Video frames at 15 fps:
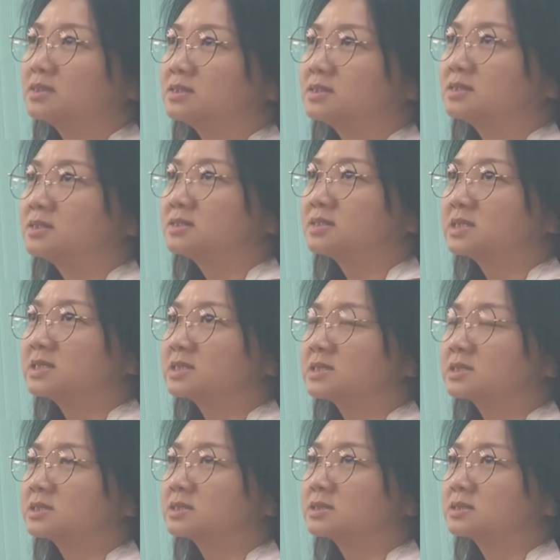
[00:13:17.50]
this is
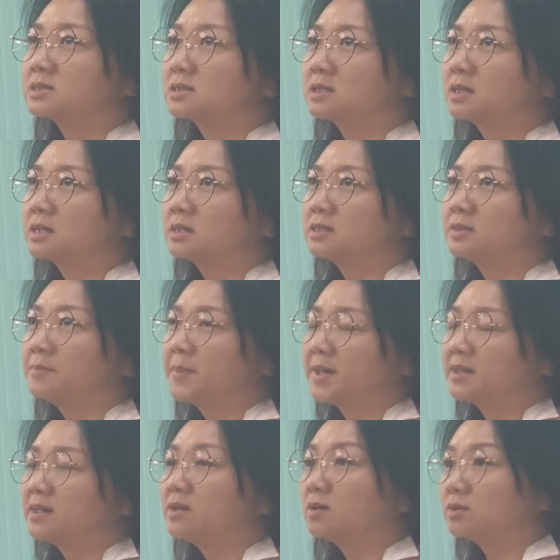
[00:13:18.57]

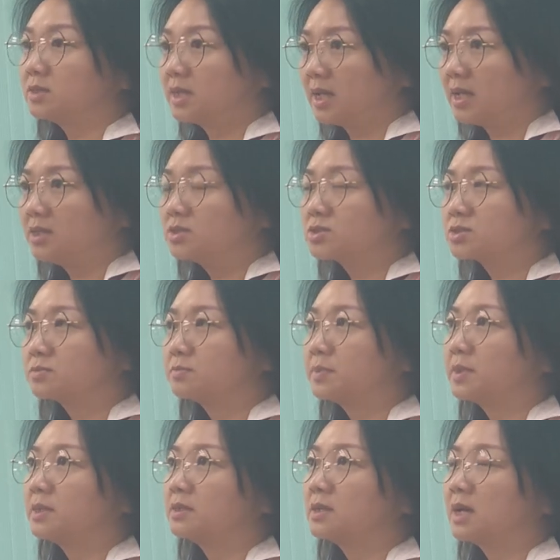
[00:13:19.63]
depending on the age,
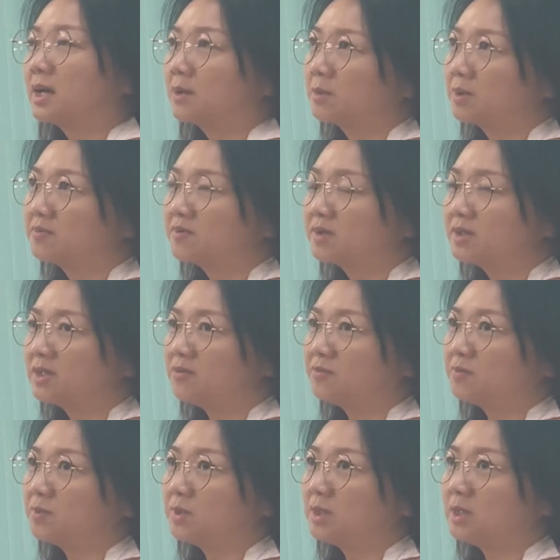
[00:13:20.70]
but however, if
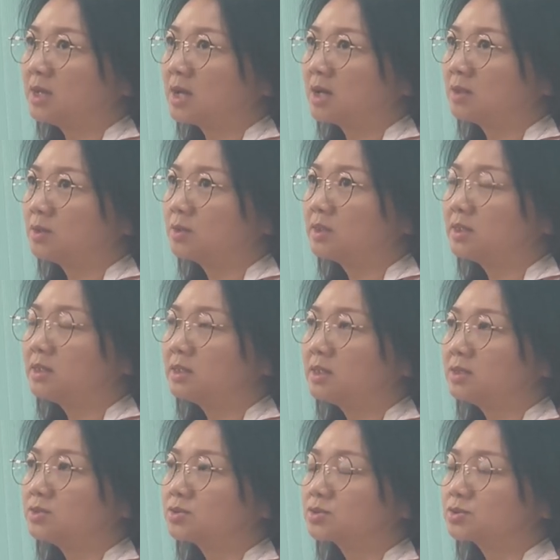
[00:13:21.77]
we are looking
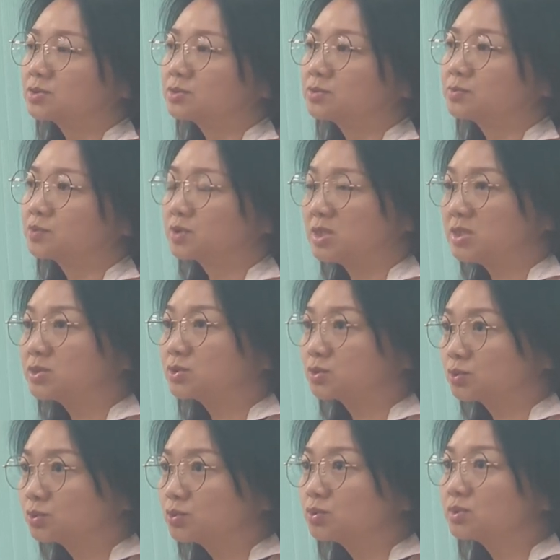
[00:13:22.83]
into
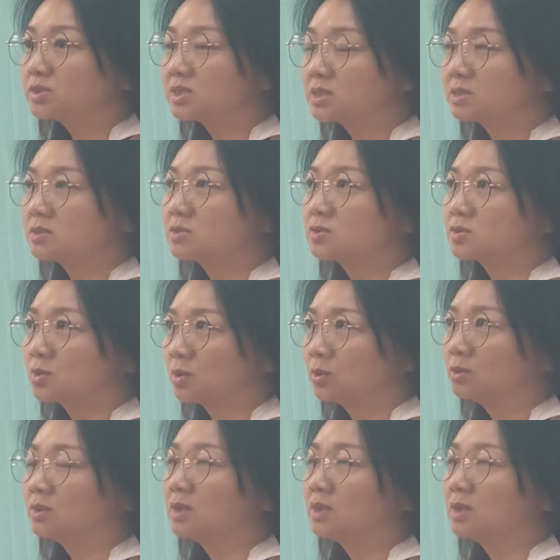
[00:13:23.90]
preschool, 6 years old,